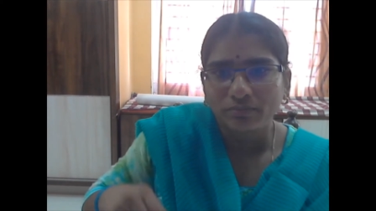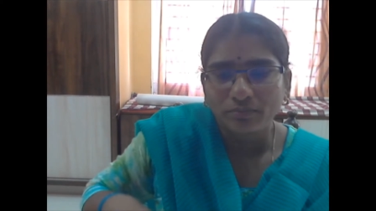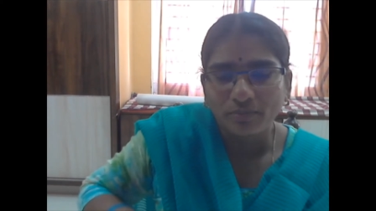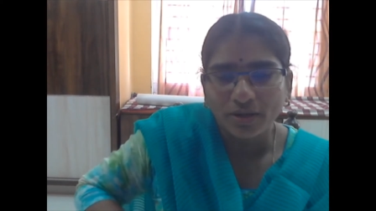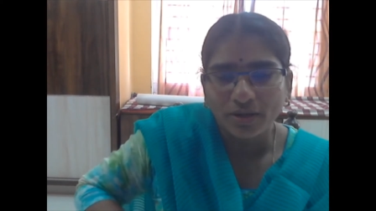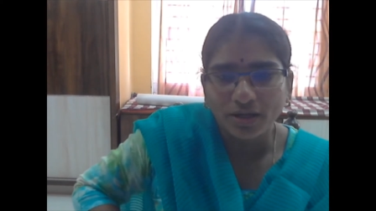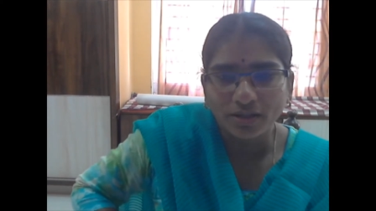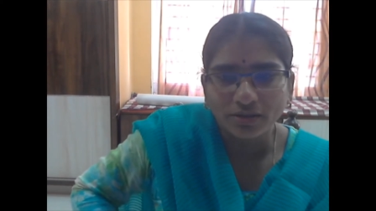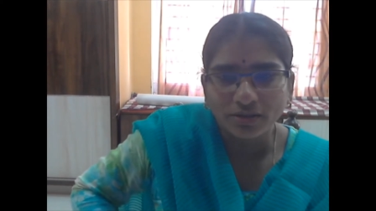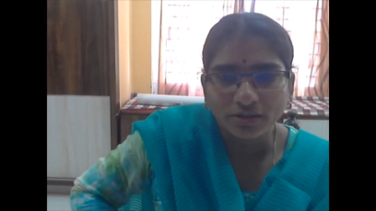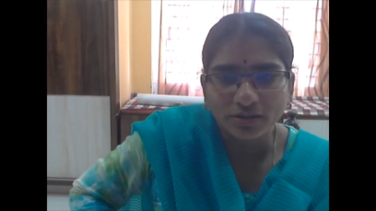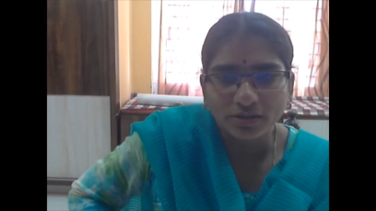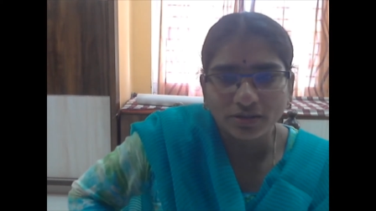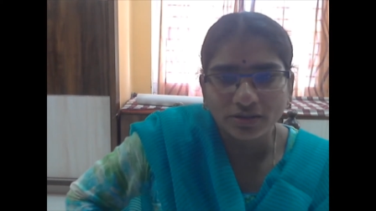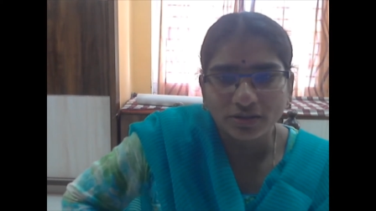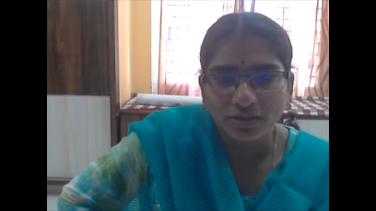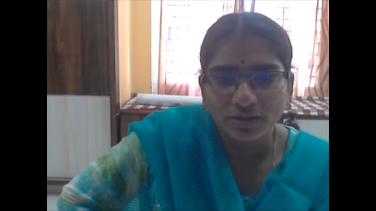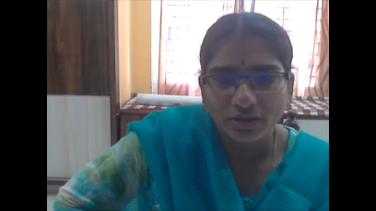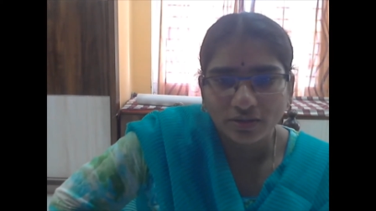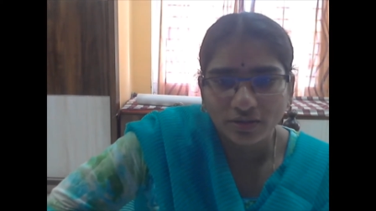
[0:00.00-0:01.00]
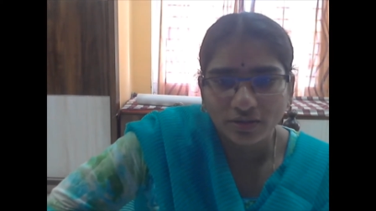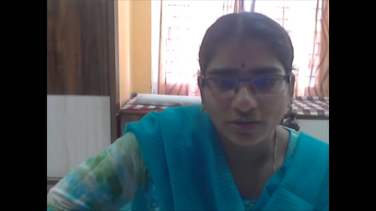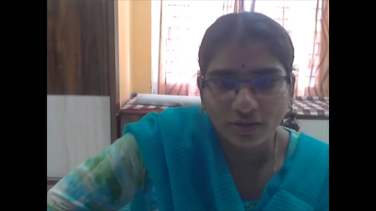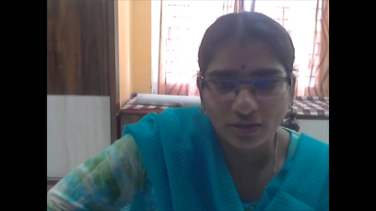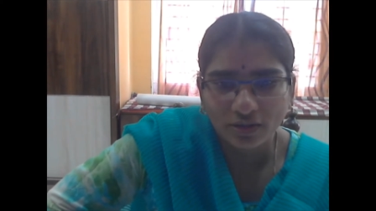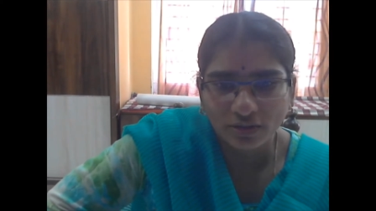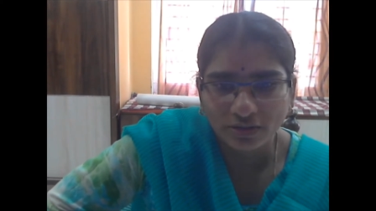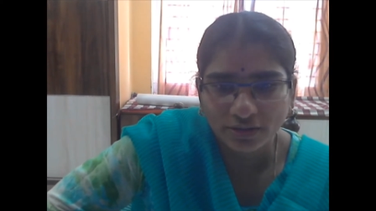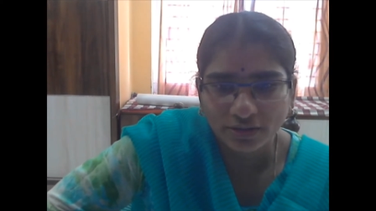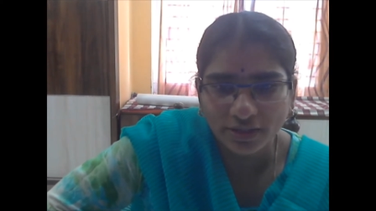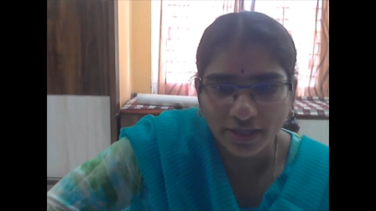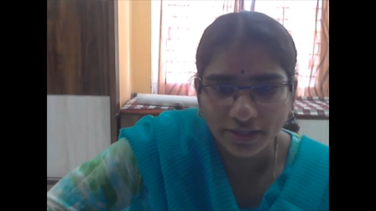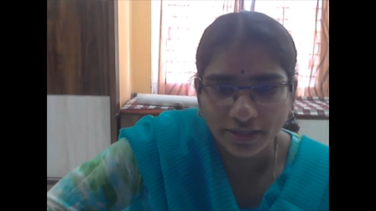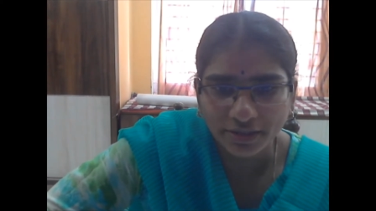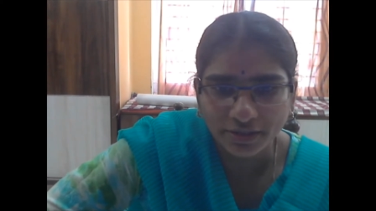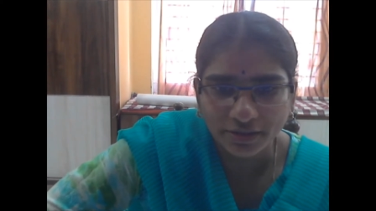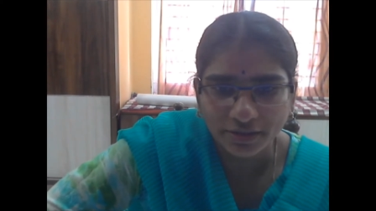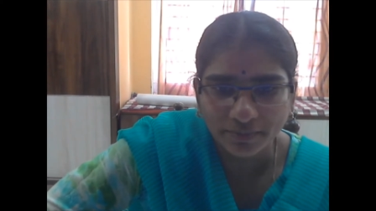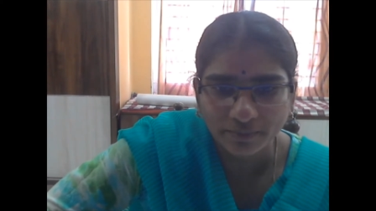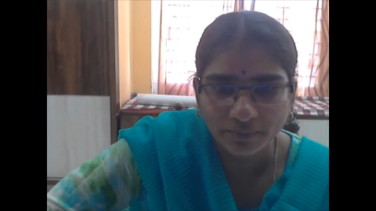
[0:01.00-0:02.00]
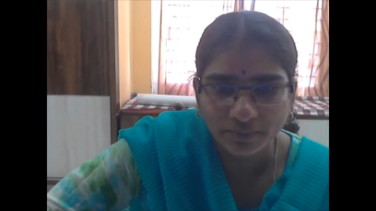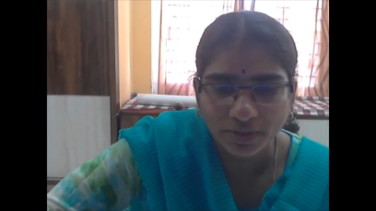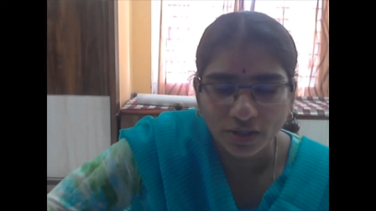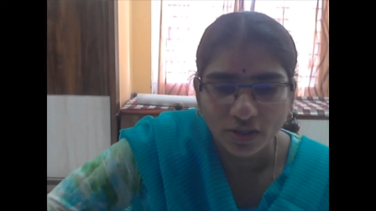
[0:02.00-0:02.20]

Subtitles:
parts on the diagram: